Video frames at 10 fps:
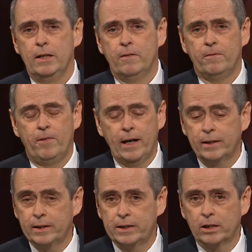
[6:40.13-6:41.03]

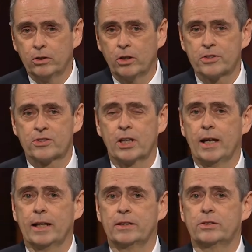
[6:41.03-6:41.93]
Finally, the Lord
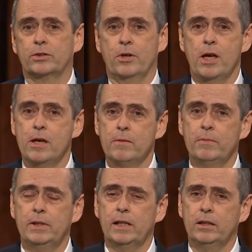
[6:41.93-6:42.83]
said, to
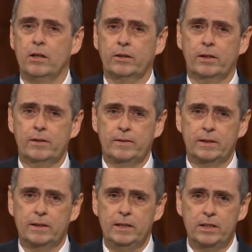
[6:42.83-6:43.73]
him that knocketh,
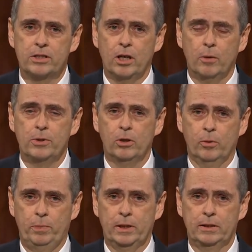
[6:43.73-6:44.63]
it shall be
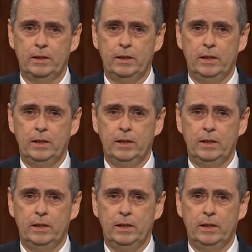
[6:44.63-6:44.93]
opened.